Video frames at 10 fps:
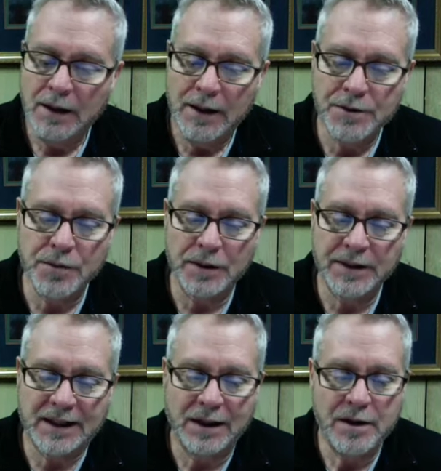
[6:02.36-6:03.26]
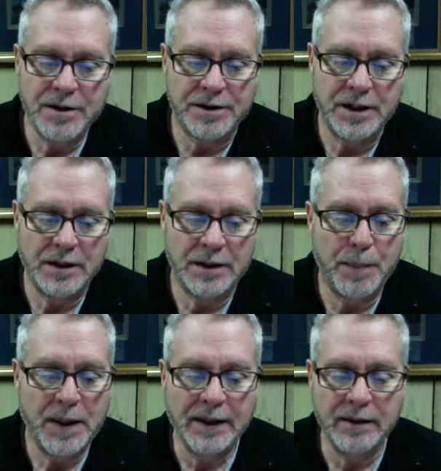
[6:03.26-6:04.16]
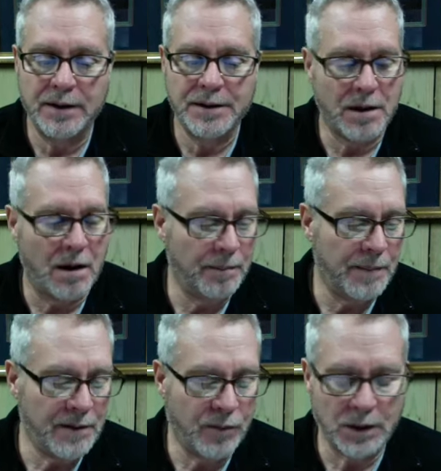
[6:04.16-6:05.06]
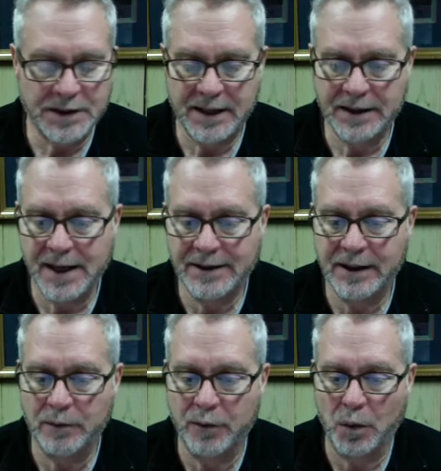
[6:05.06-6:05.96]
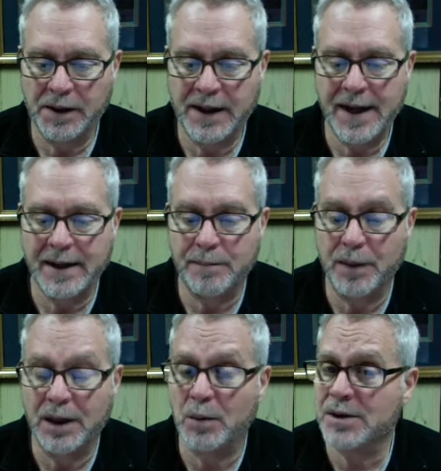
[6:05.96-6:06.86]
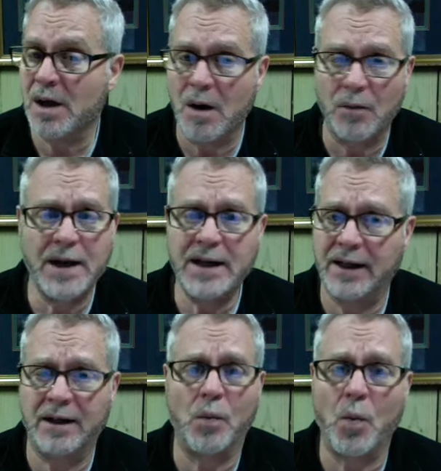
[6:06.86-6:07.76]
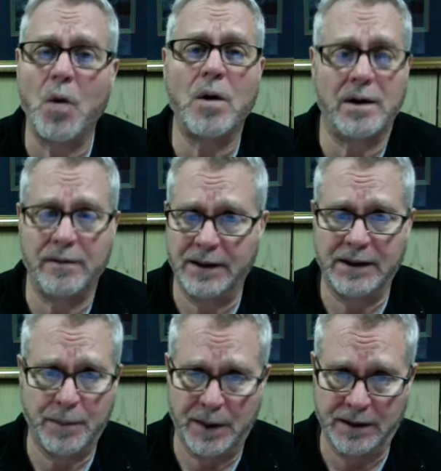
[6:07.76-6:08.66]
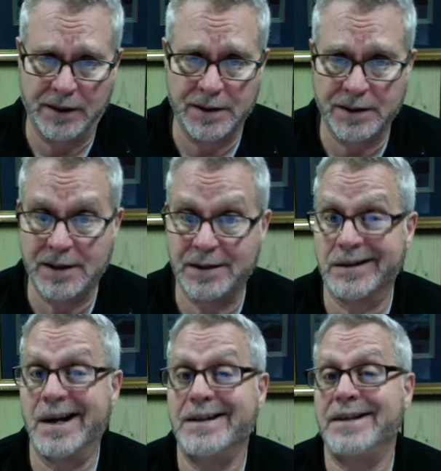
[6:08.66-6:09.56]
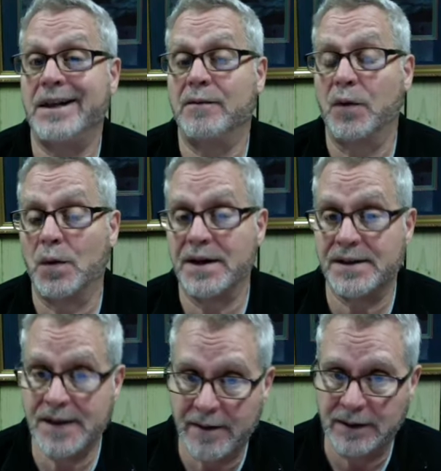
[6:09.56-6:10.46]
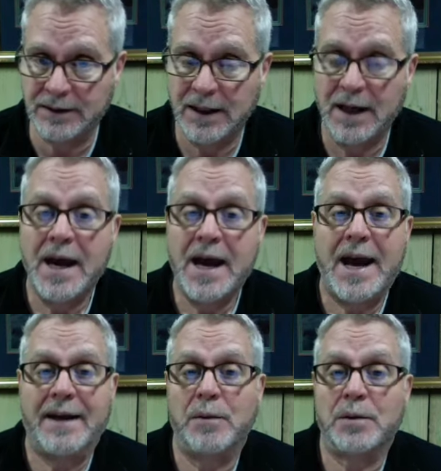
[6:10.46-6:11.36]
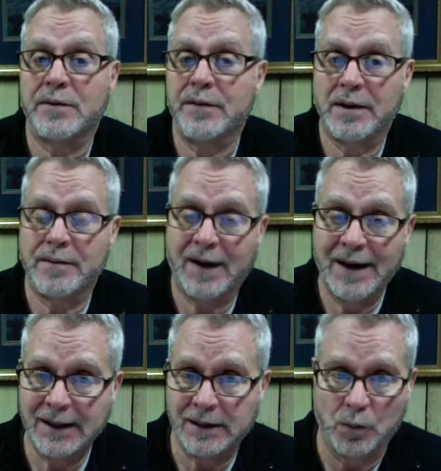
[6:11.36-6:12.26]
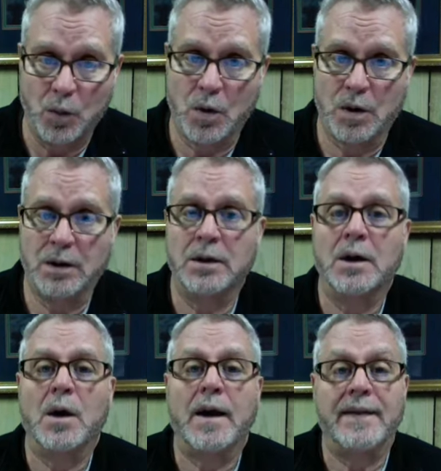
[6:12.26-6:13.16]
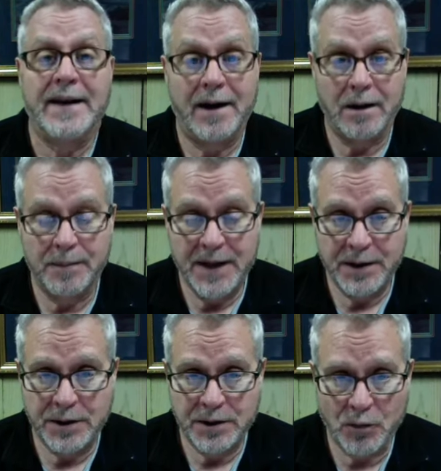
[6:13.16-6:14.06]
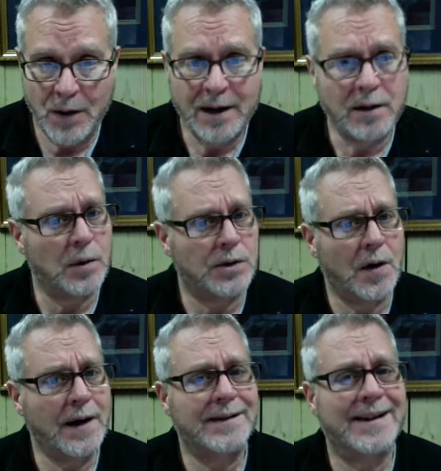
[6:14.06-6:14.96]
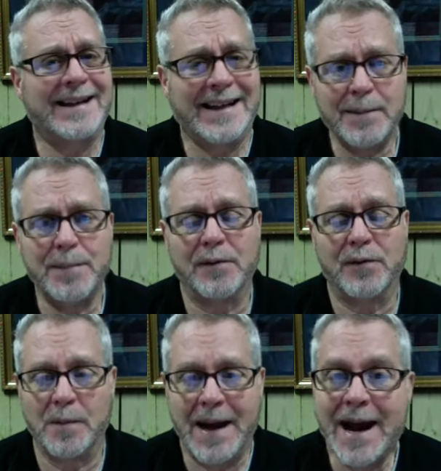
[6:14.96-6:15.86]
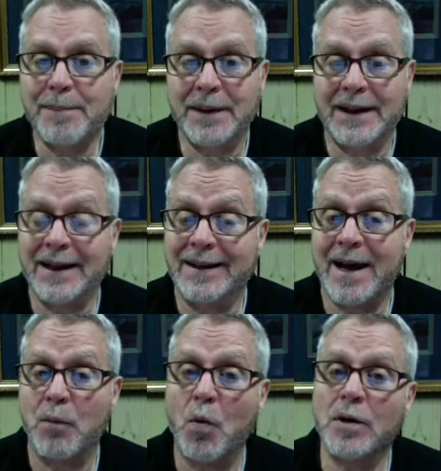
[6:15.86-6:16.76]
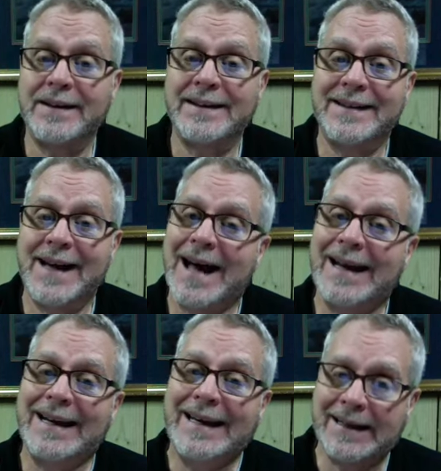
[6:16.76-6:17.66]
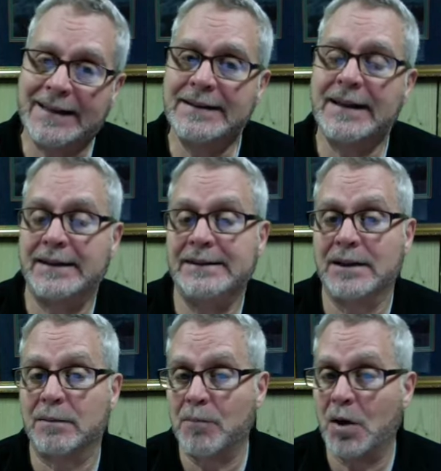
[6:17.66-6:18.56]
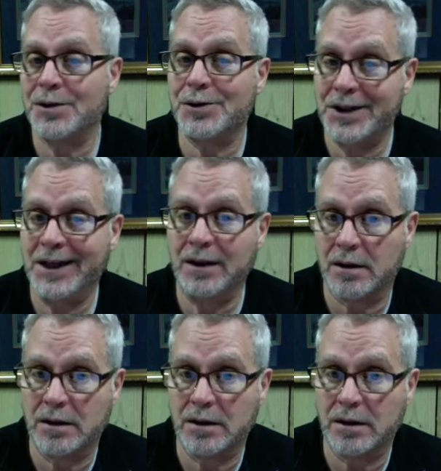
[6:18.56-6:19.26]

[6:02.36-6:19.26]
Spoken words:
Israel declared its independence on May 14, 1948, but it was already in a war of independence since 1947, and it was a very violent war, and the Arab nations around it were trying to keep it from happening, and that war did not end until March 10,